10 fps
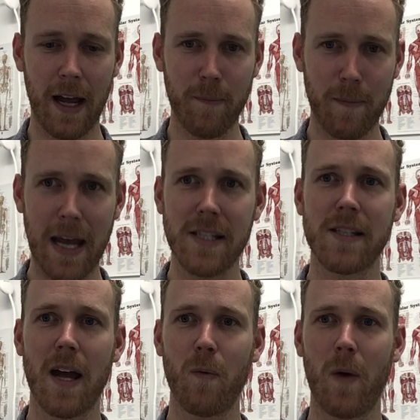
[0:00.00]
means
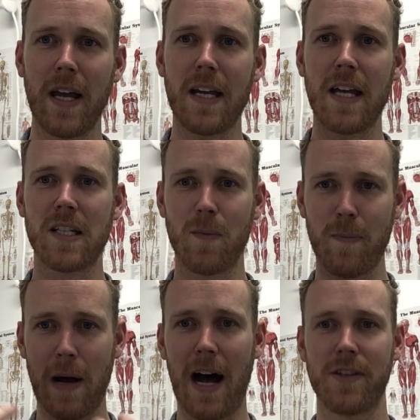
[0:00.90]
that we need to be
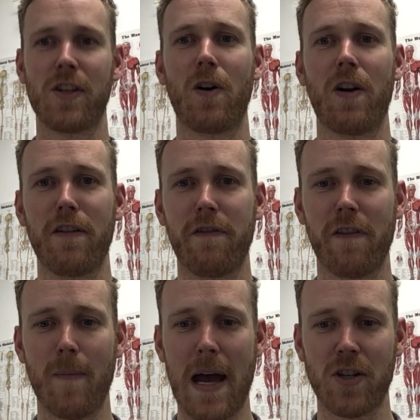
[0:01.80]
passing on
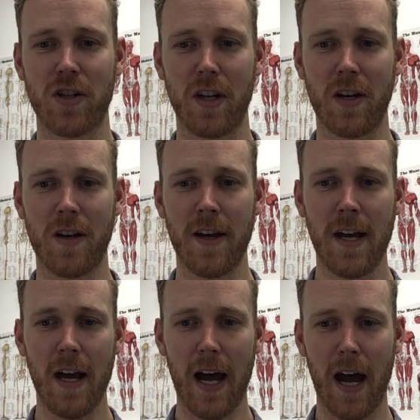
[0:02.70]
information
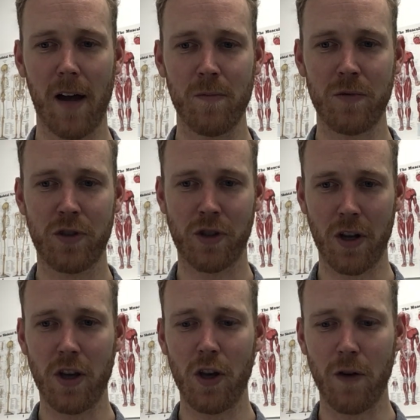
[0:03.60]
so
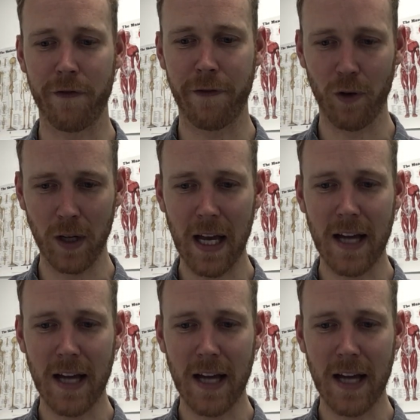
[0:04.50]
that you fully